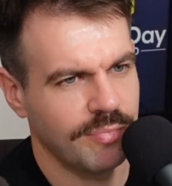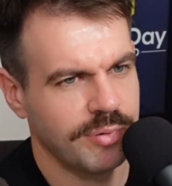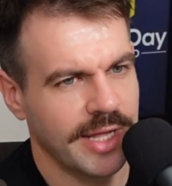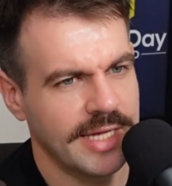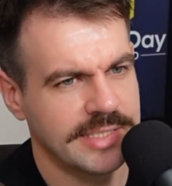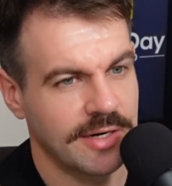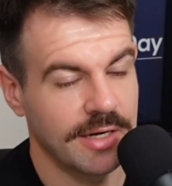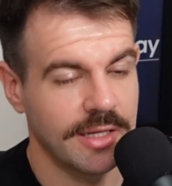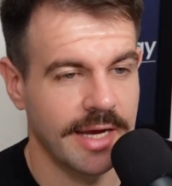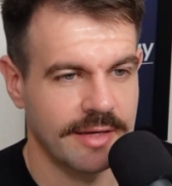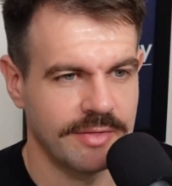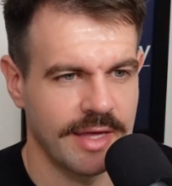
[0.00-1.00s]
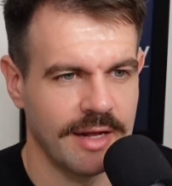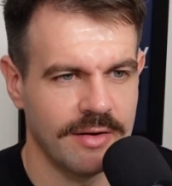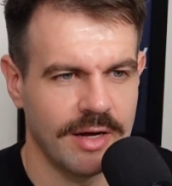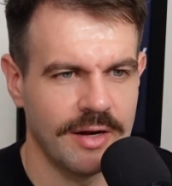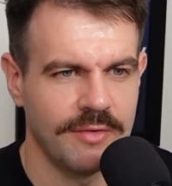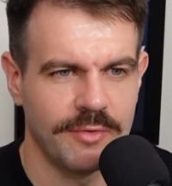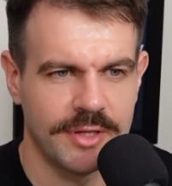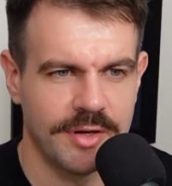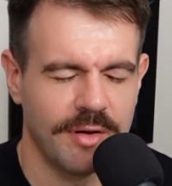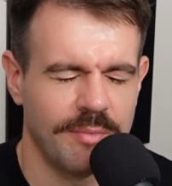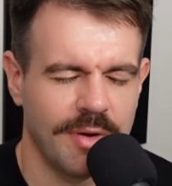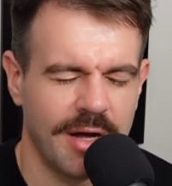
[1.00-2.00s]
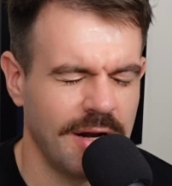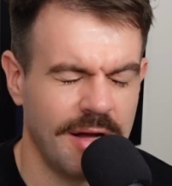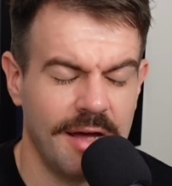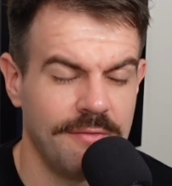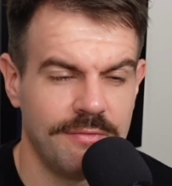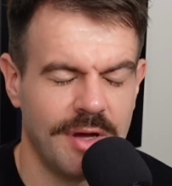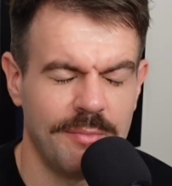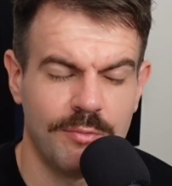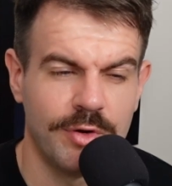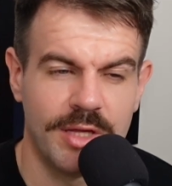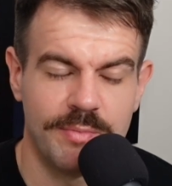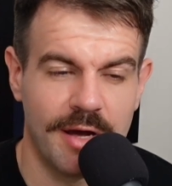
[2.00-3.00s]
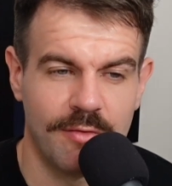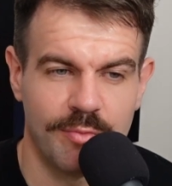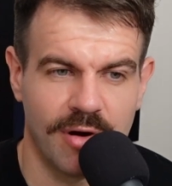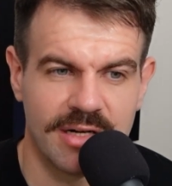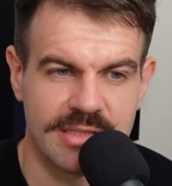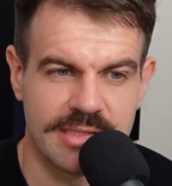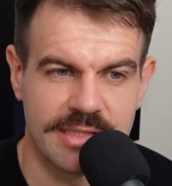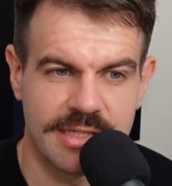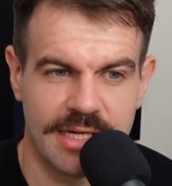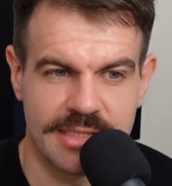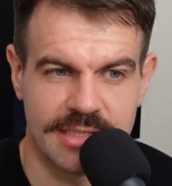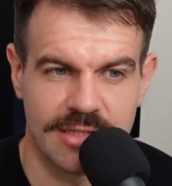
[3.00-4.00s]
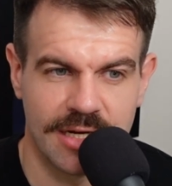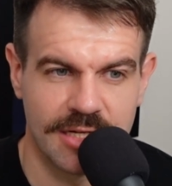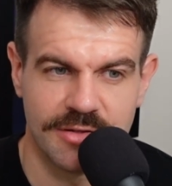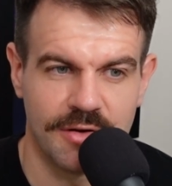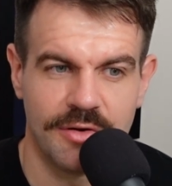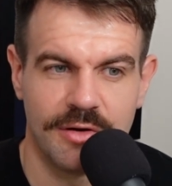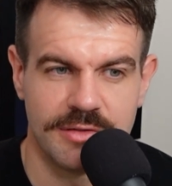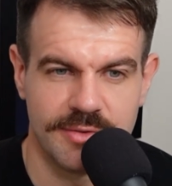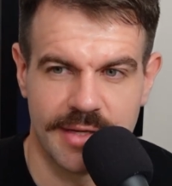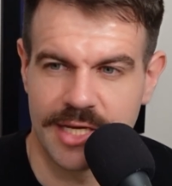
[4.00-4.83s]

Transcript: players that I like that I don't really know. I don't. I have, I'm really bad with prices in classic. Like I don't know until they